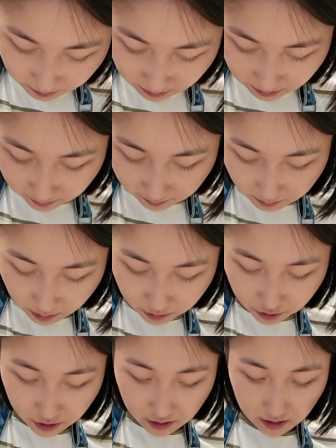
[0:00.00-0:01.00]
bits of
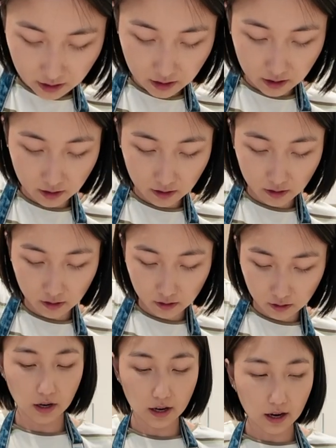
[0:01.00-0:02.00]
mochi.
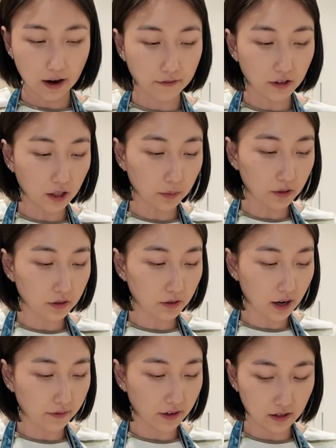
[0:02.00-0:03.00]
Okay, I feel like we do
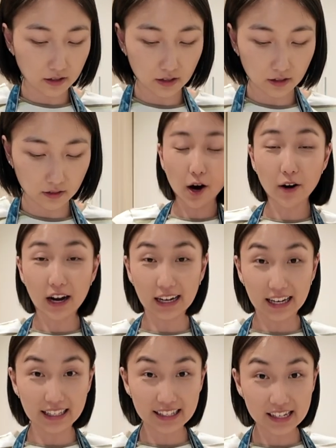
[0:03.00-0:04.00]
have 18. All right,
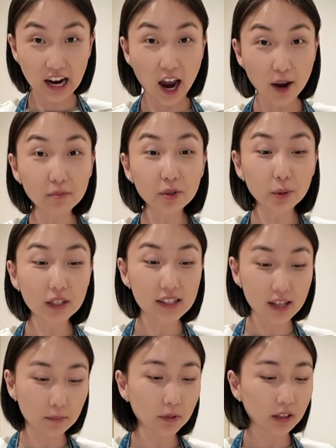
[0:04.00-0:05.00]
it is time to
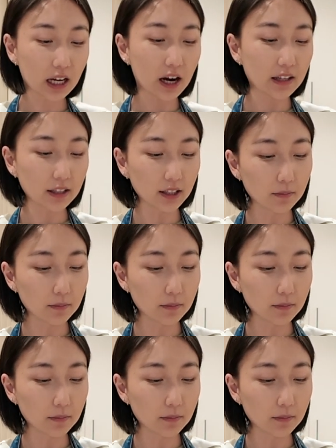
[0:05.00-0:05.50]
assemble now. I think